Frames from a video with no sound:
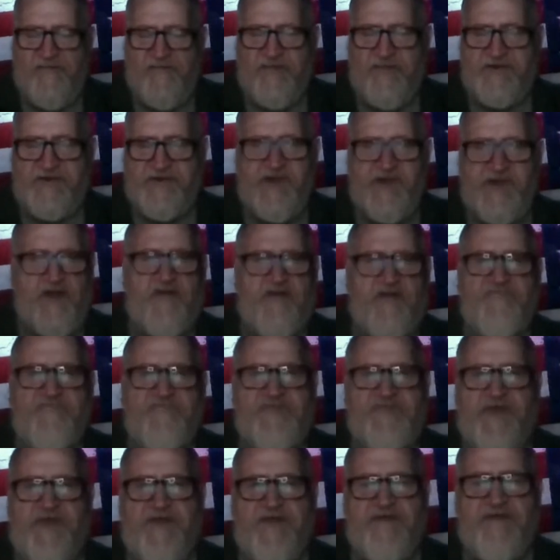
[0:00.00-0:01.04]
tariff
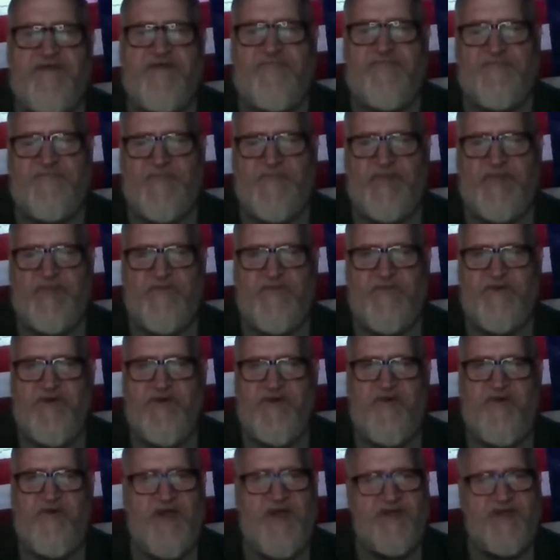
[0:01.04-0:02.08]
thing,
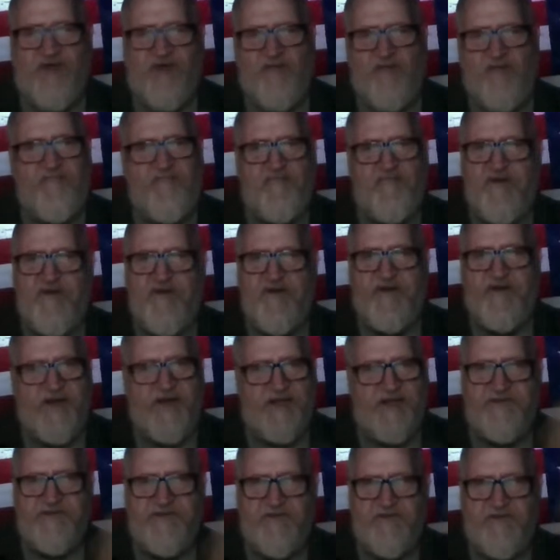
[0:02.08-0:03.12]
well, that's off and running.
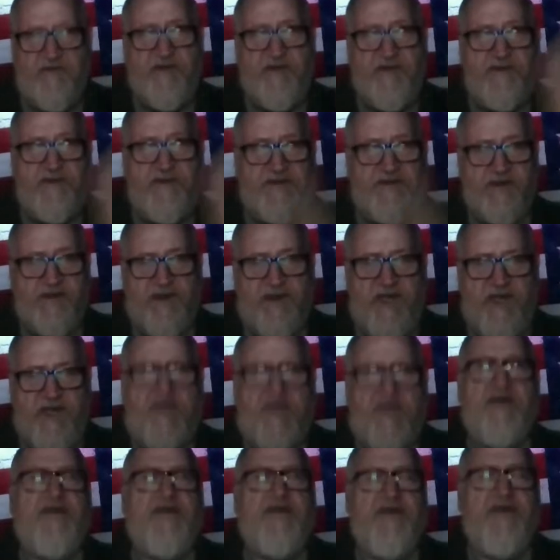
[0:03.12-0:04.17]
That started
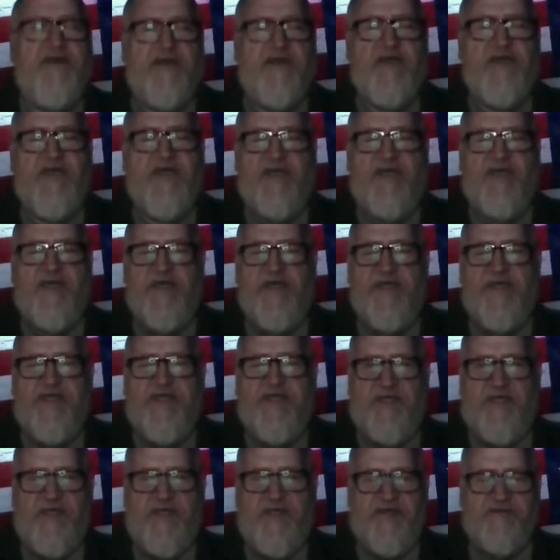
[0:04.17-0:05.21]
today.
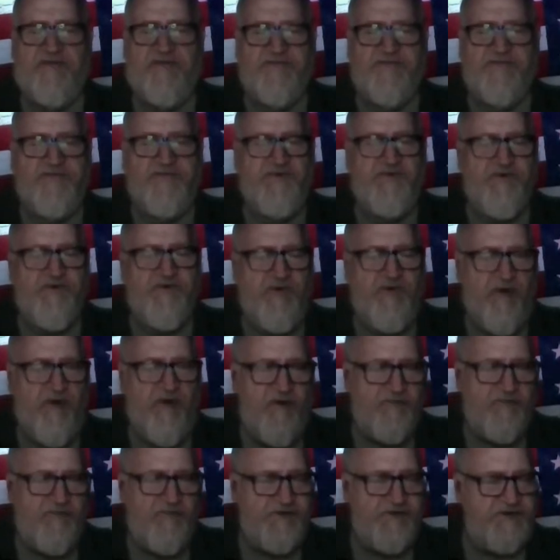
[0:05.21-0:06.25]
And
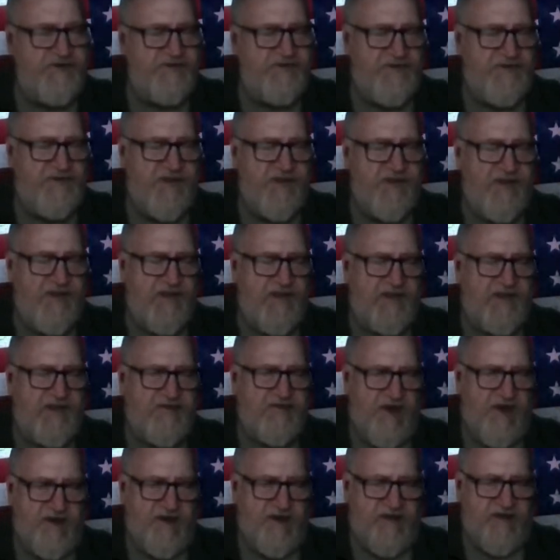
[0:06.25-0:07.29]
Trudeau he
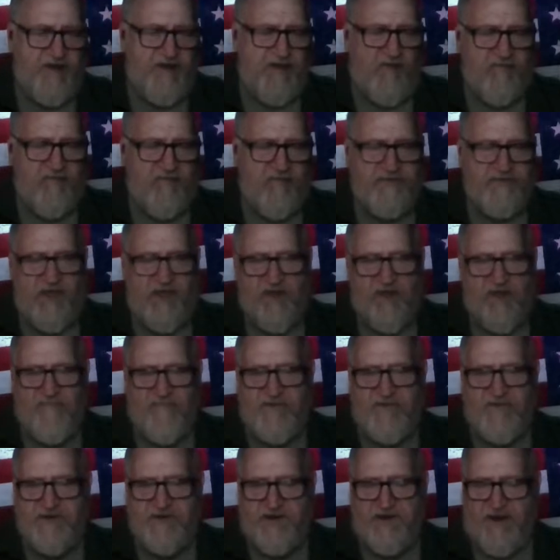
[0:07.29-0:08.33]
tried to get on
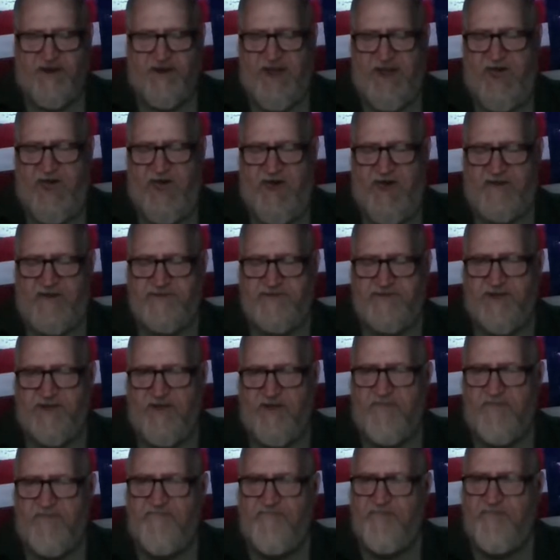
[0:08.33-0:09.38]
television and act
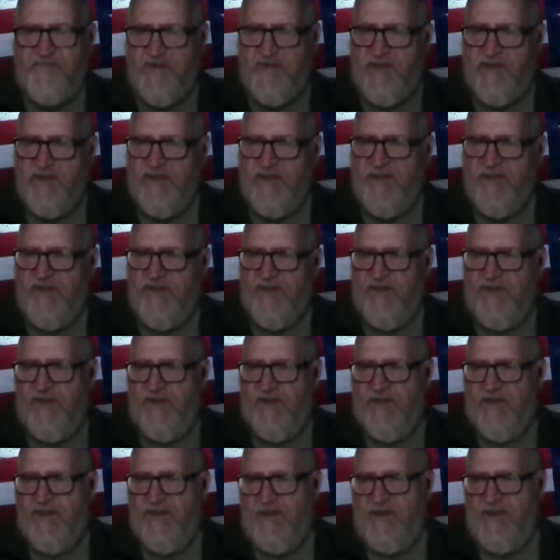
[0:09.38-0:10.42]
tough,
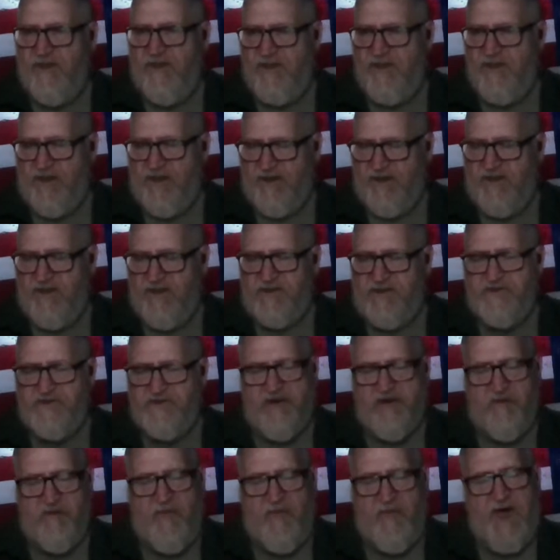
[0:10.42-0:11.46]
like he's
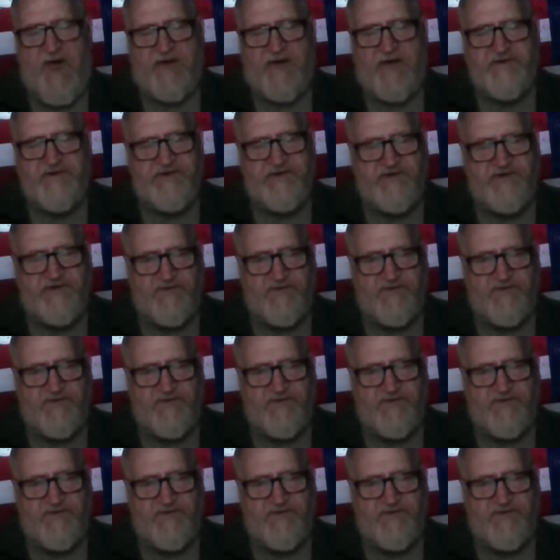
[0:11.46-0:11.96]
going to match